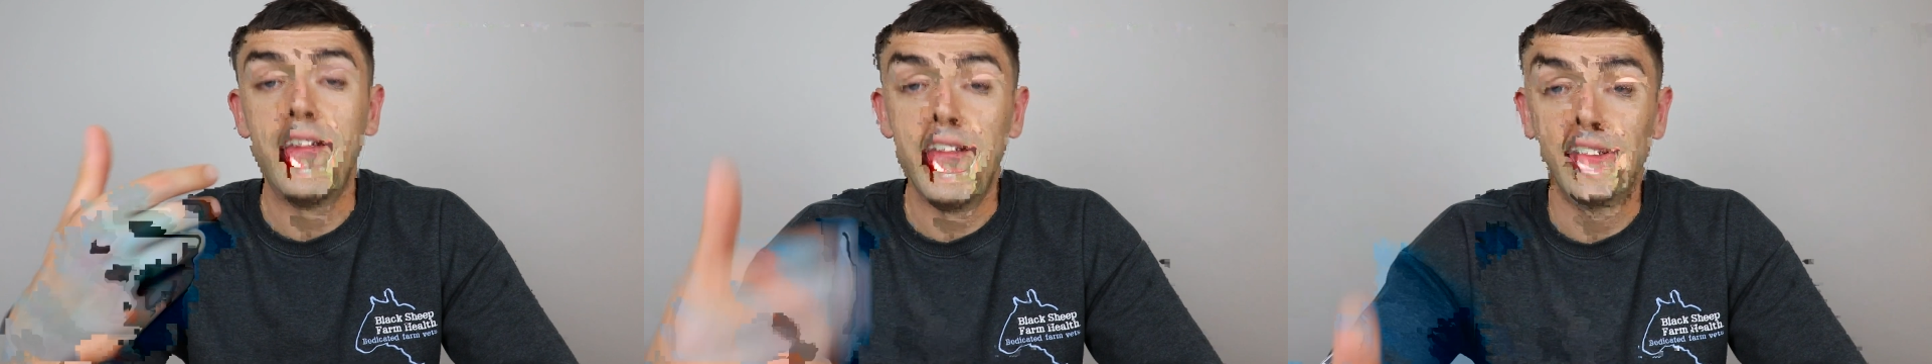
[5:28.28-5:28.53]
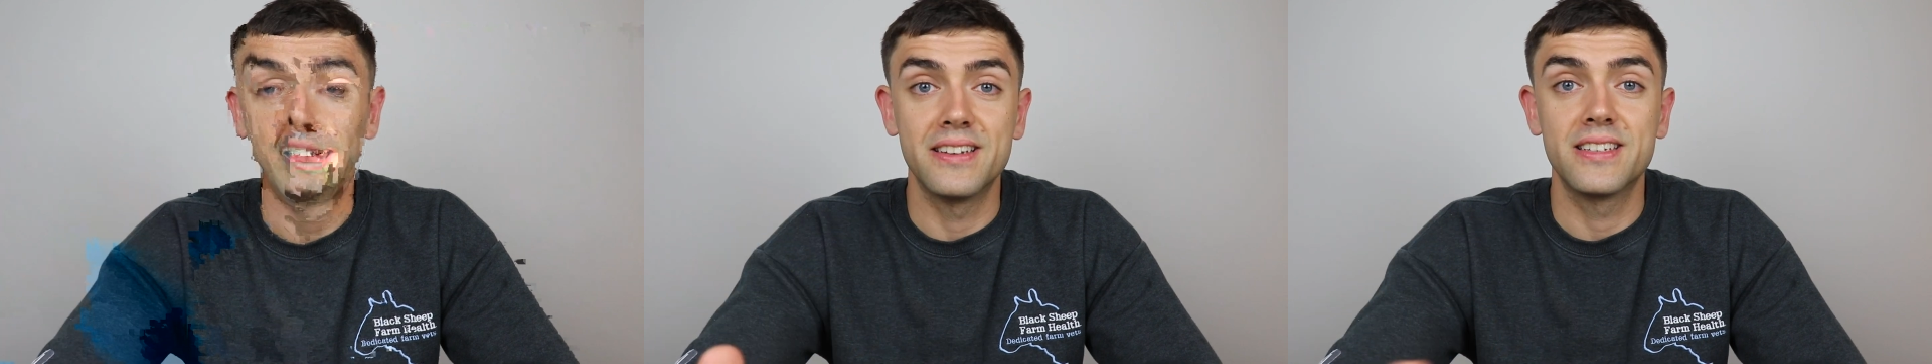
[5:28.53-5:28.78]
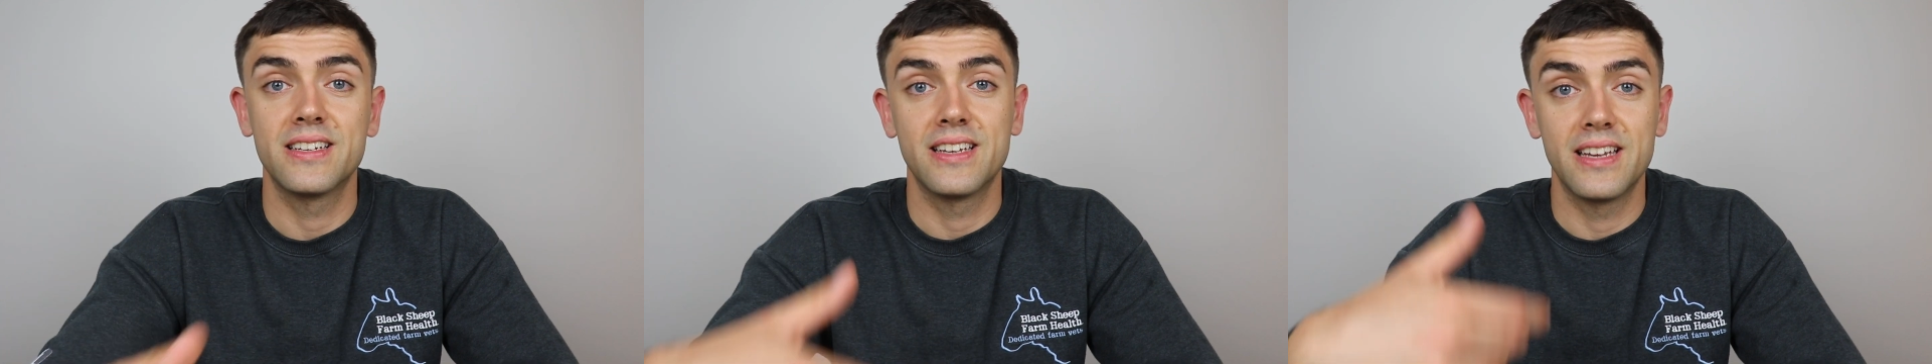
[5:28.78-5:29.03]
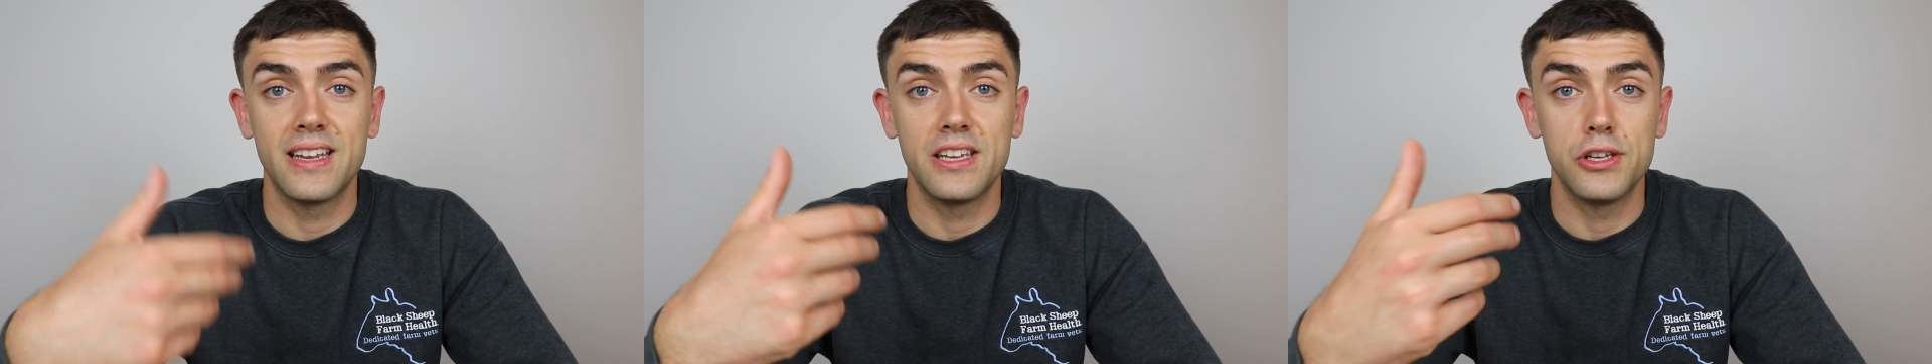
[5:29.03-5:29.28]
and
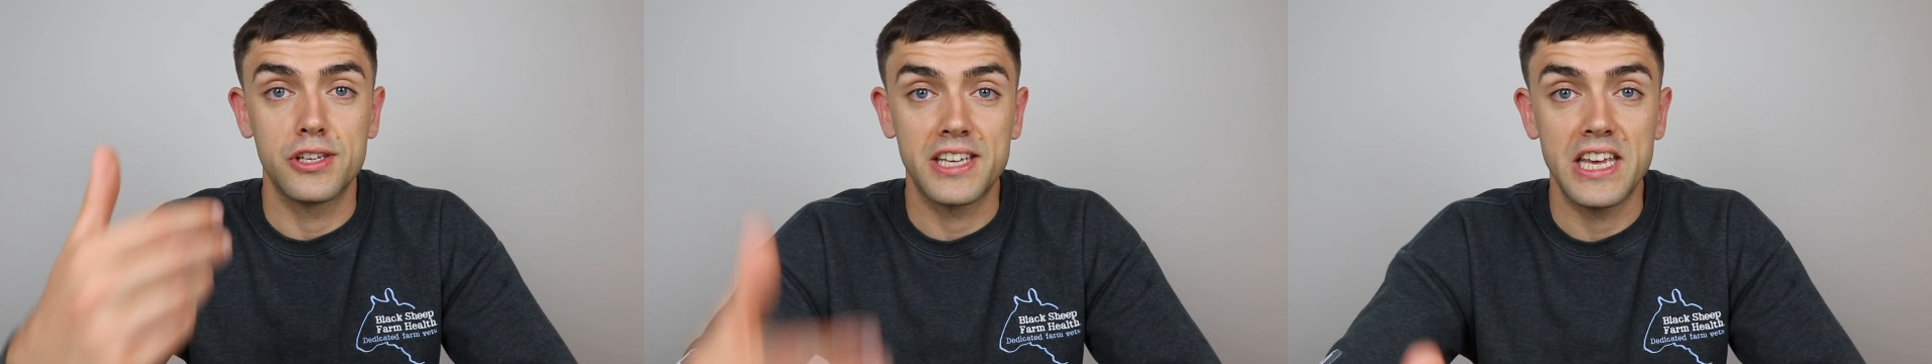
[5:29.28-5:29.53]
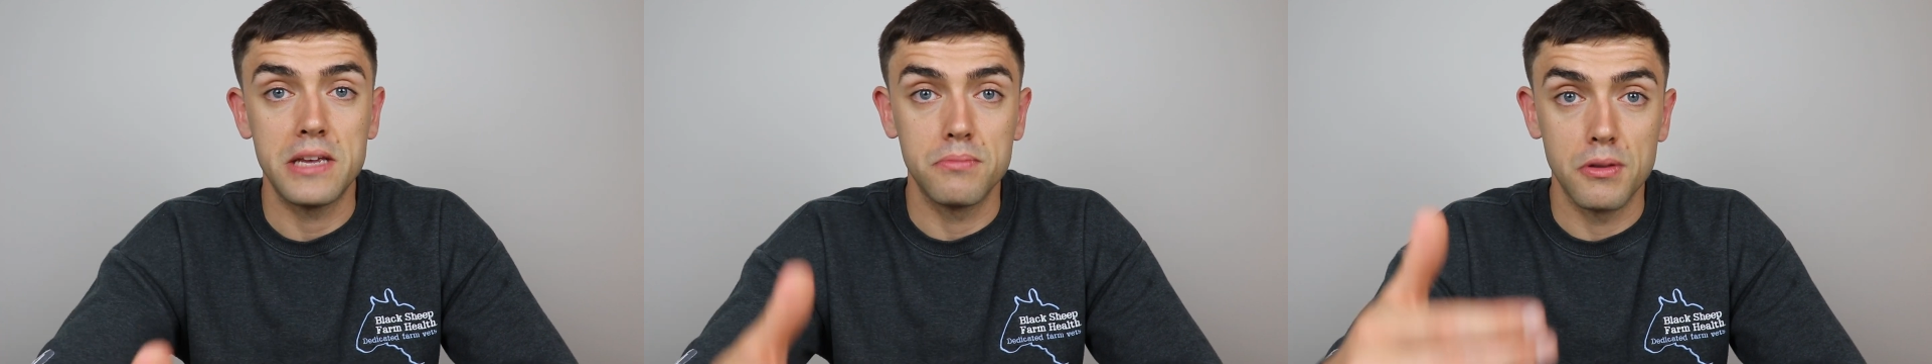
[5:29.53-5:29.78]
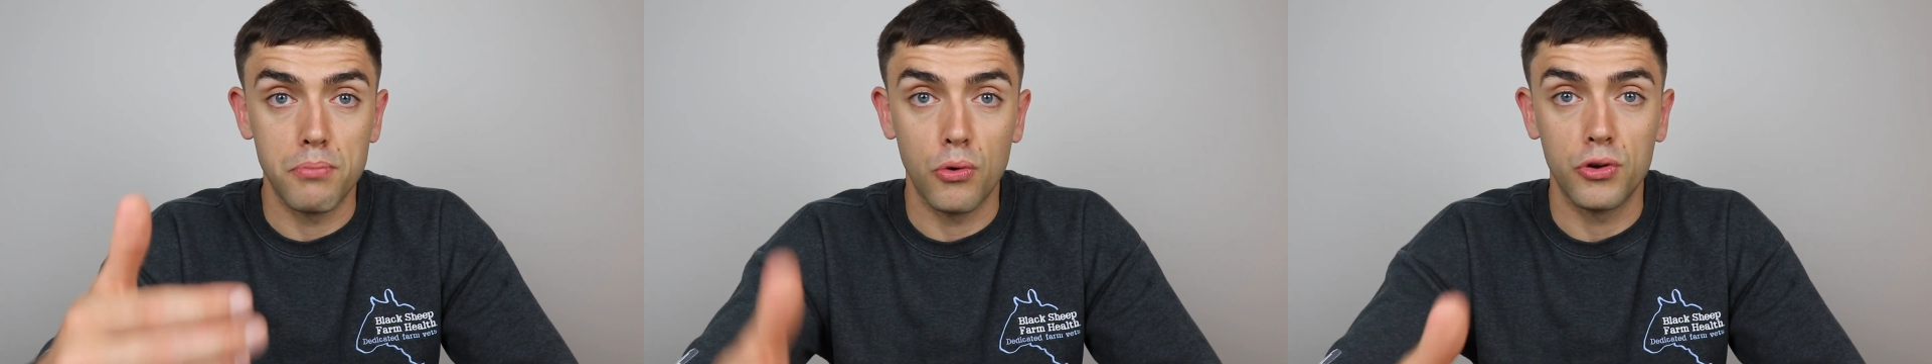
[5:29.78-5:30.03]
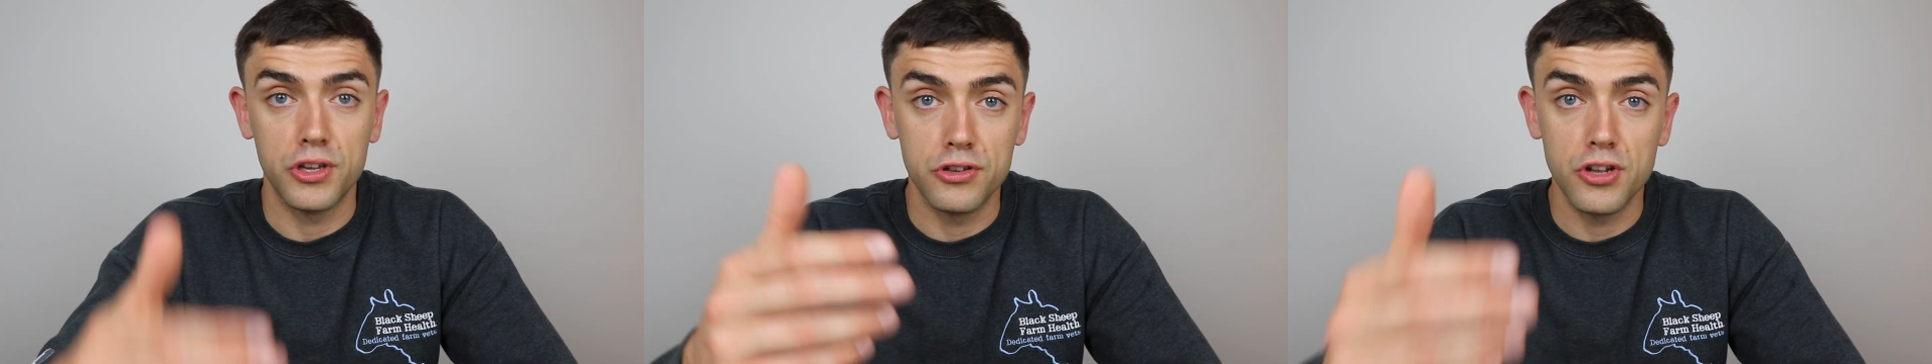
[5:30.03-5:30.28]
you keep the
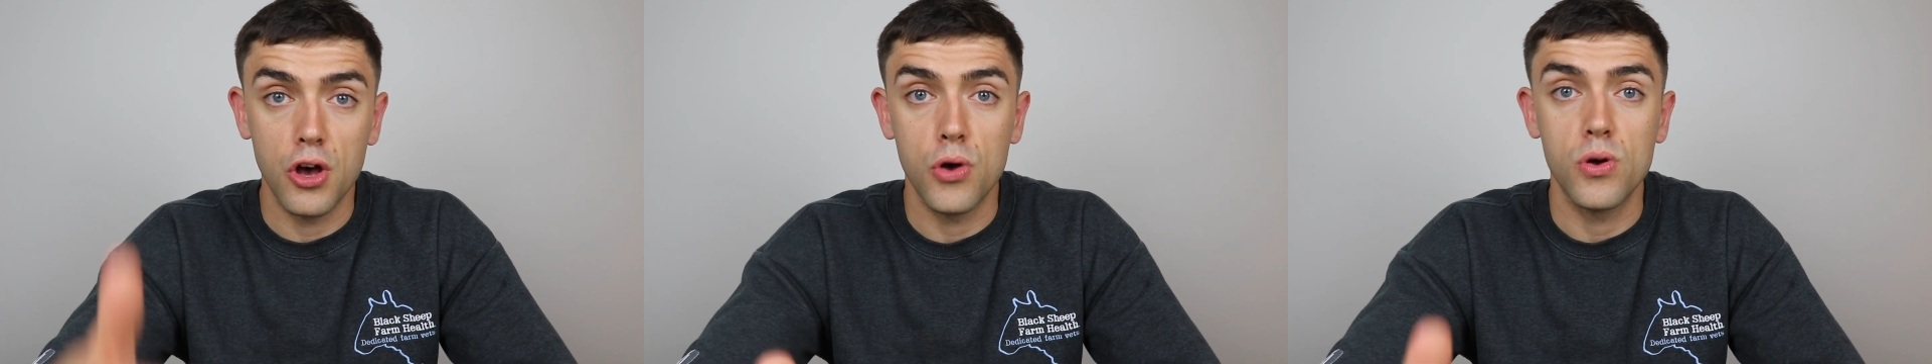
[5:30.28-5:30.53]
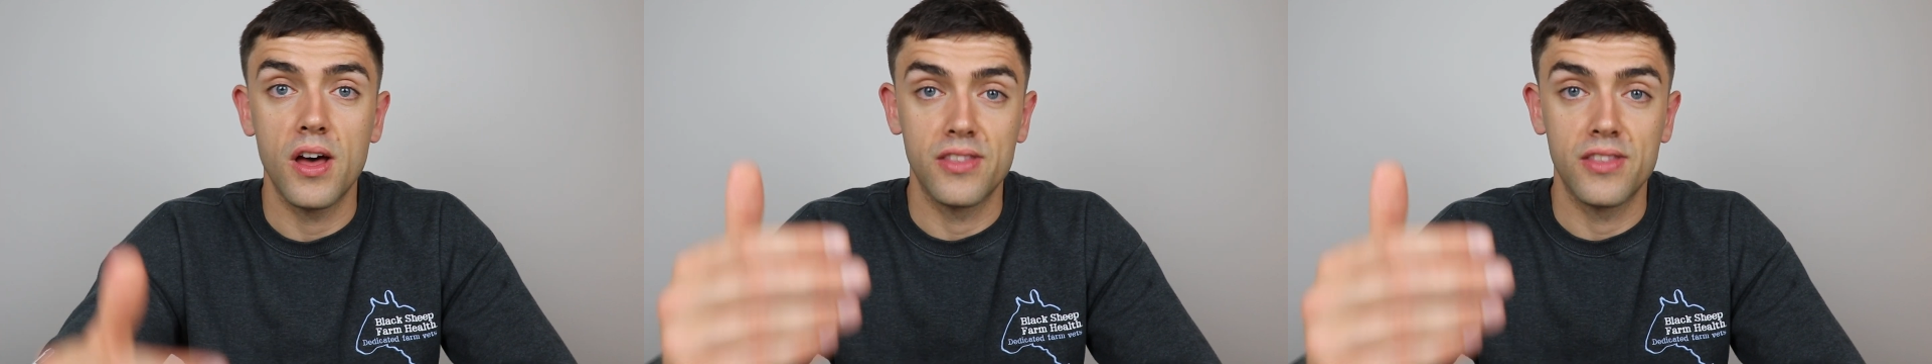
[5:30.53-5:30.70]
bull you know